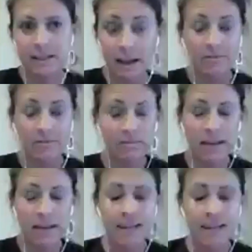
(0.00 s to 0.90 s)
had
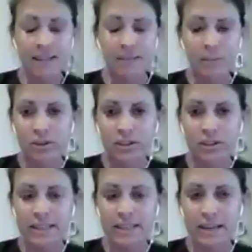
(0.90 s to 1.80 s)
many
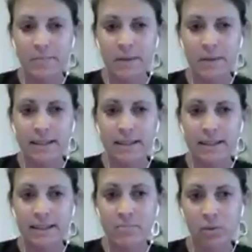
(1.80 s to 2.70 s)
exposures to tick bites,
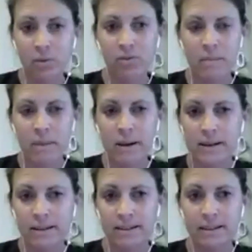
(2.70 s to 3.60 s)
and both of my
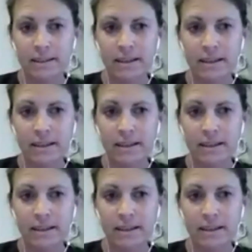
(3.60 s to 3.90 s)
parents